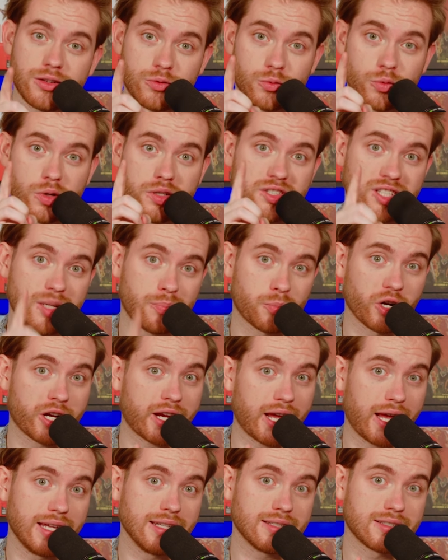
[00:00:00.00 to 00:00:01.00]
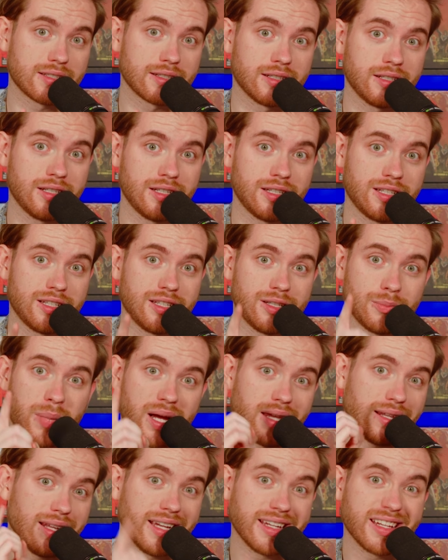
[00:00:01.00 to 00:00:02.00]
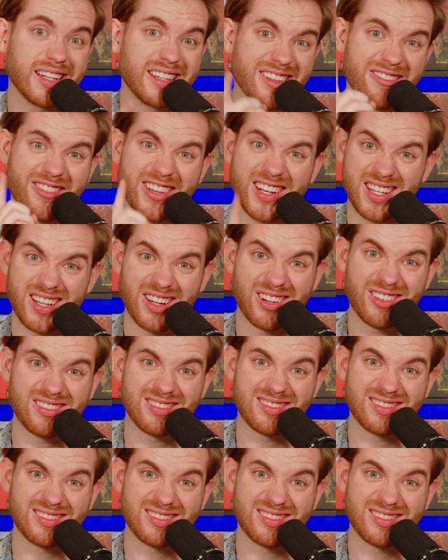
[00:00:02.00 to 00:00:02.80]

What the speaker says: reciprocate by liking the video.